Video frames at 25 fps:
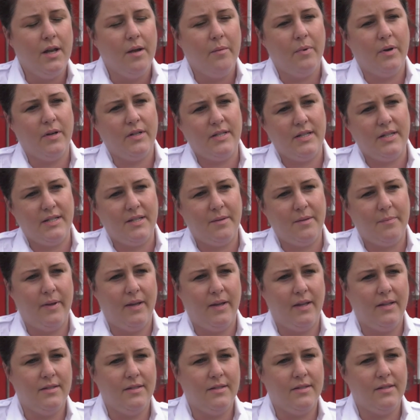
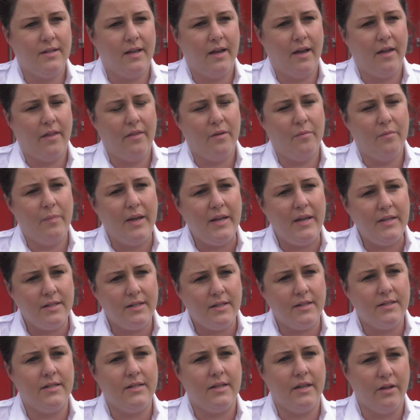participants the
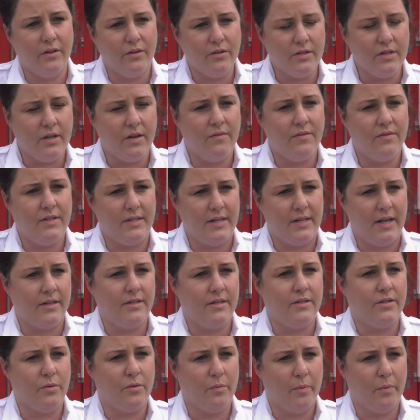basic skills of disaster